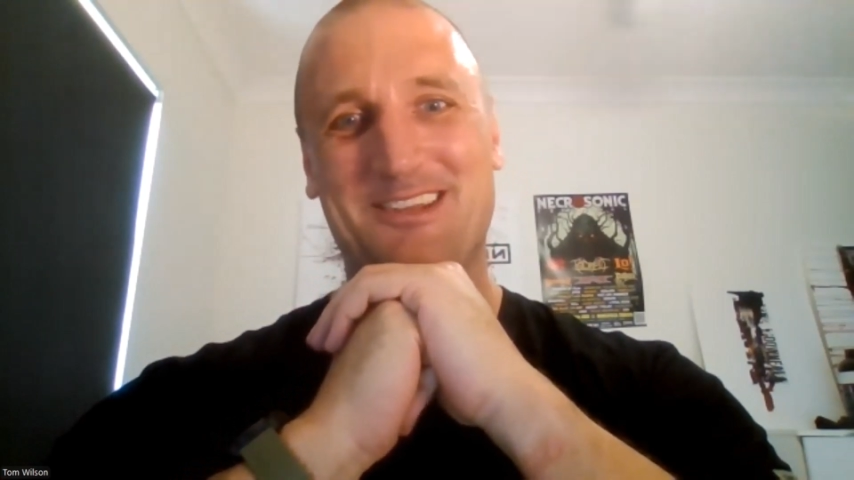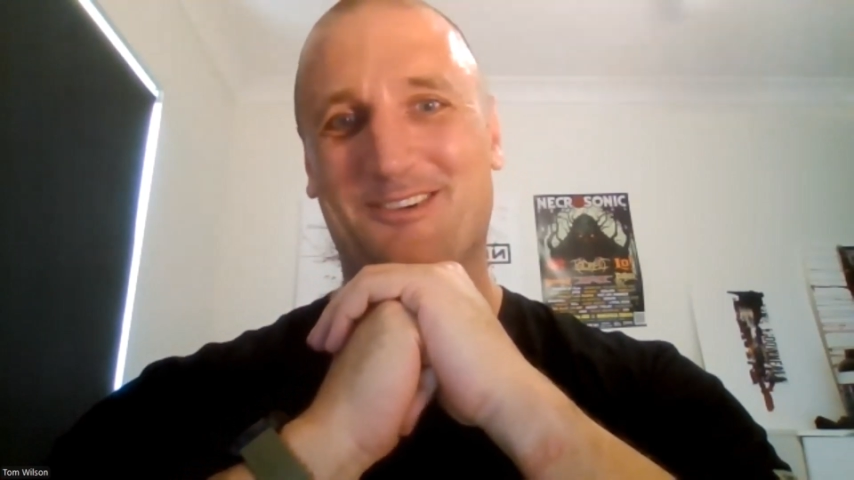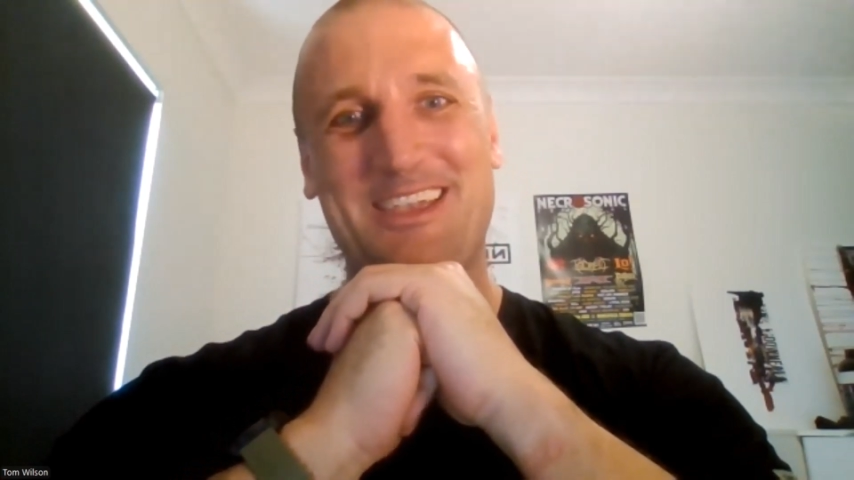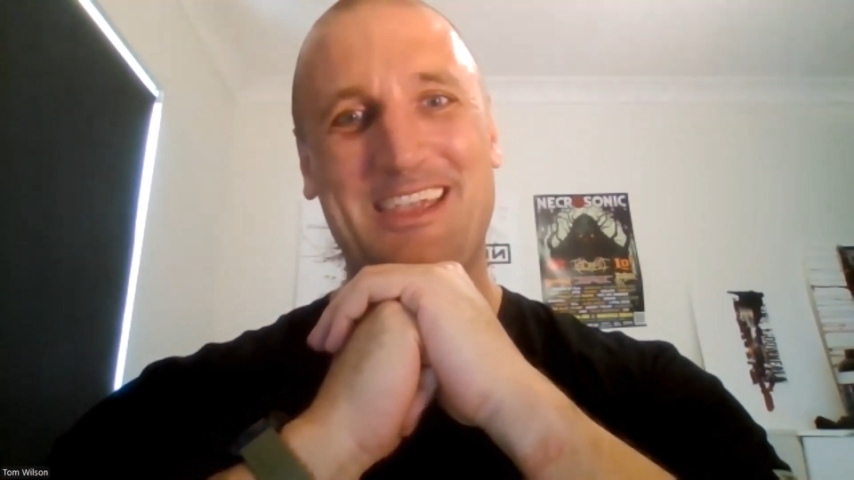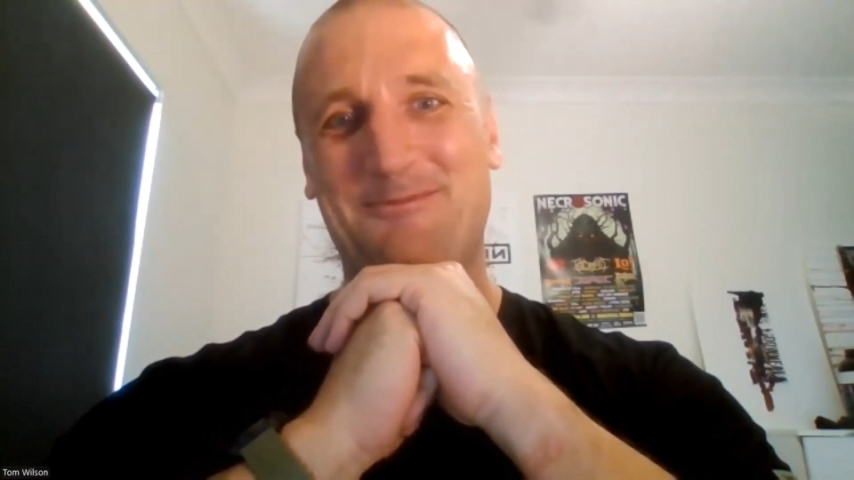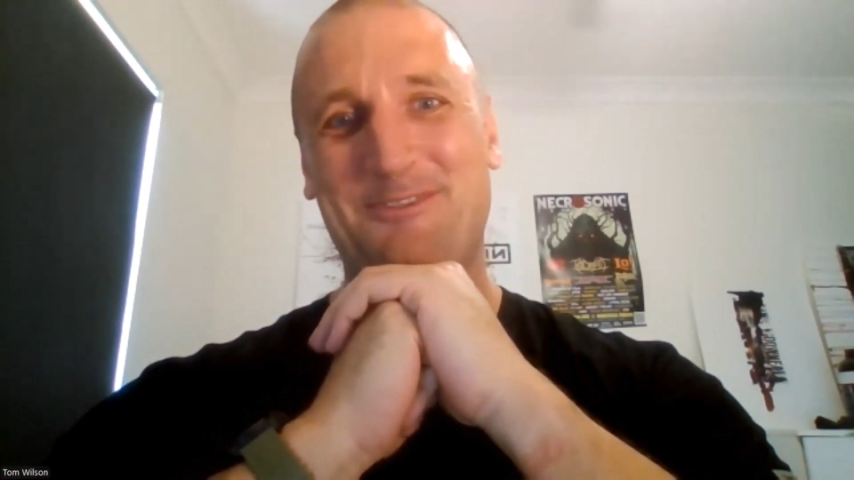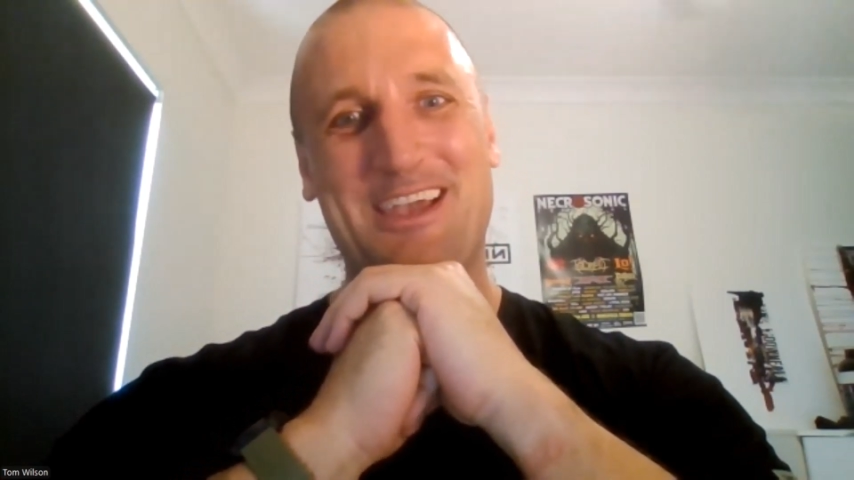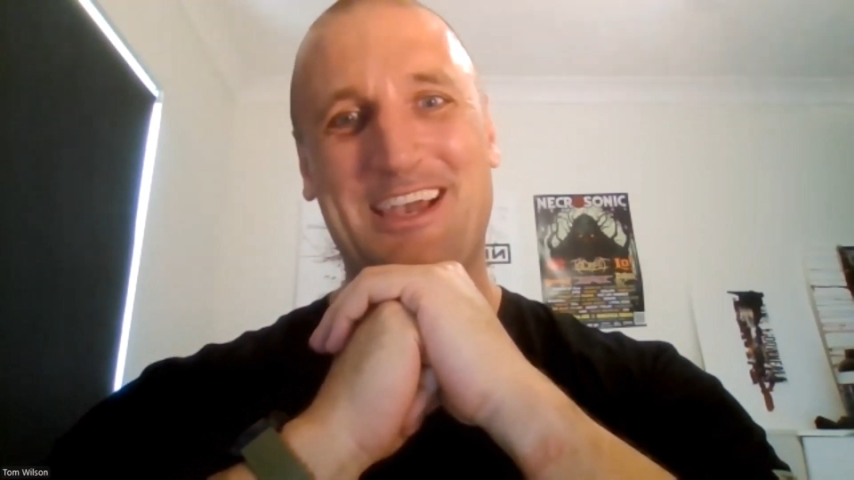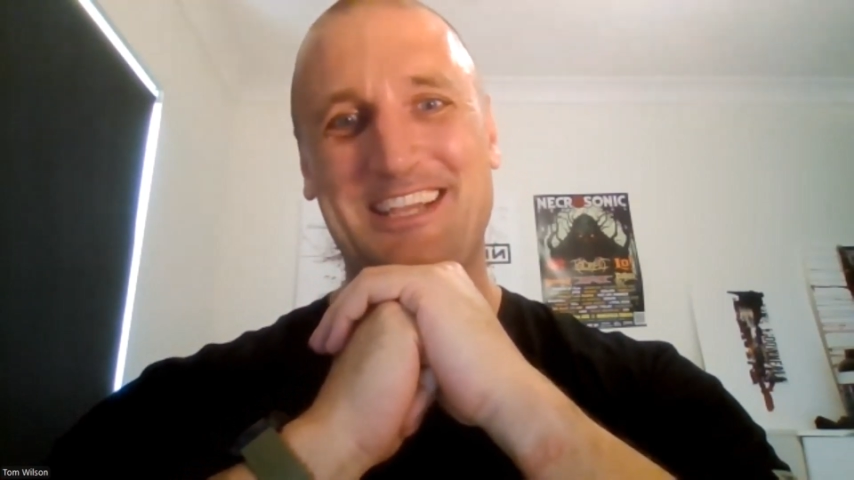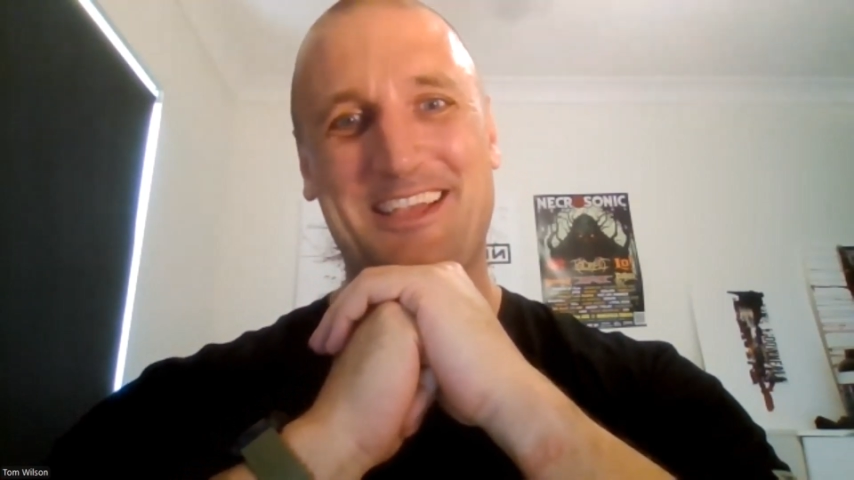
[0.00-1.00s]
a dog-eared
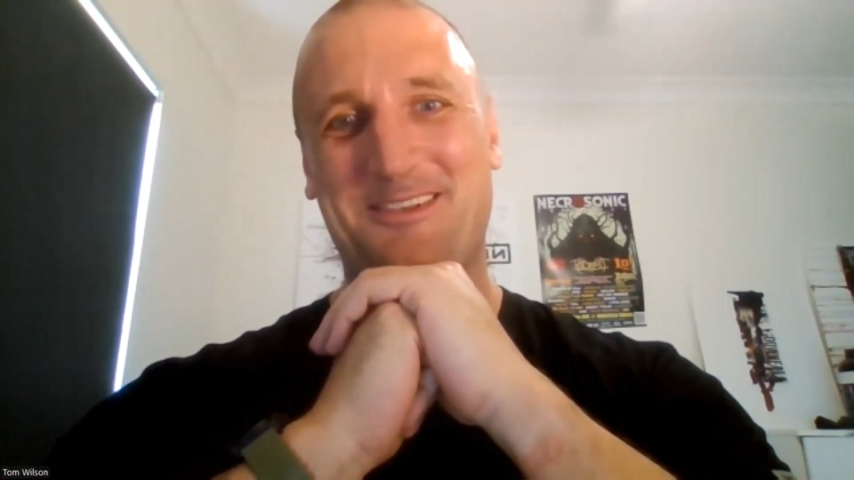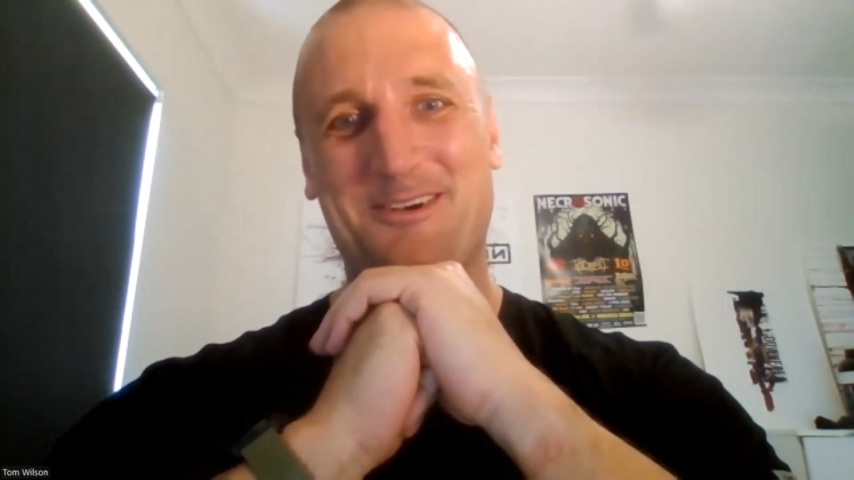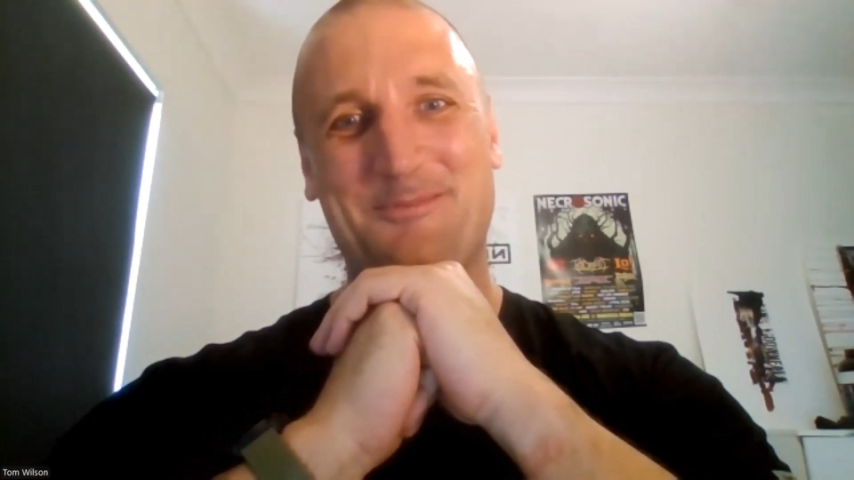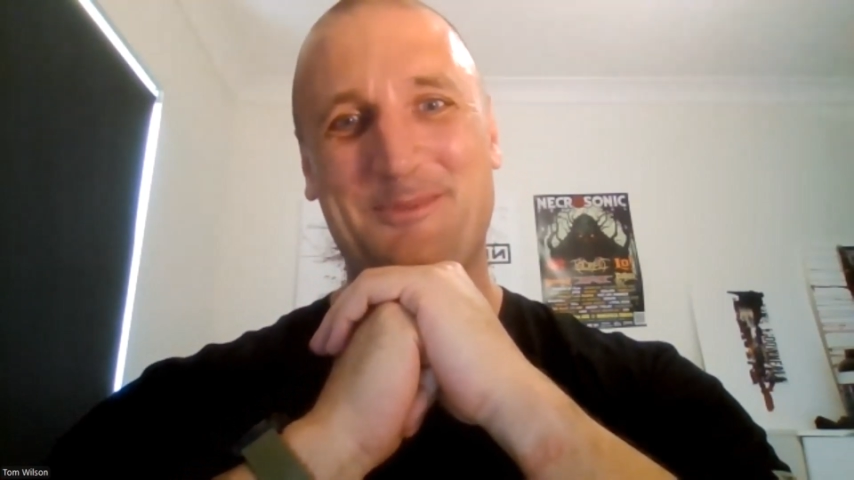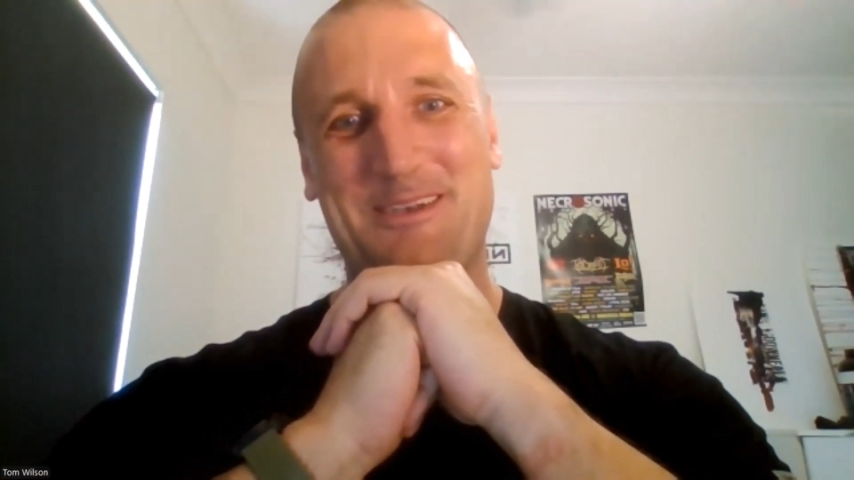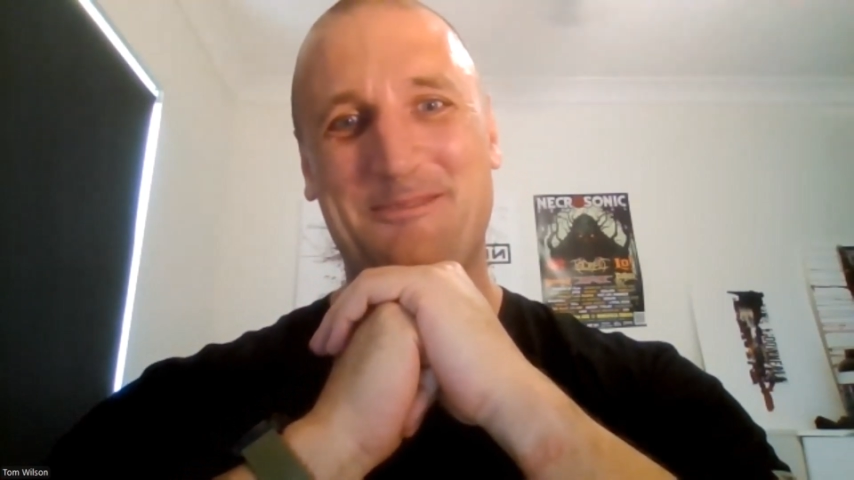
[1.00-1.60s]
VHS copy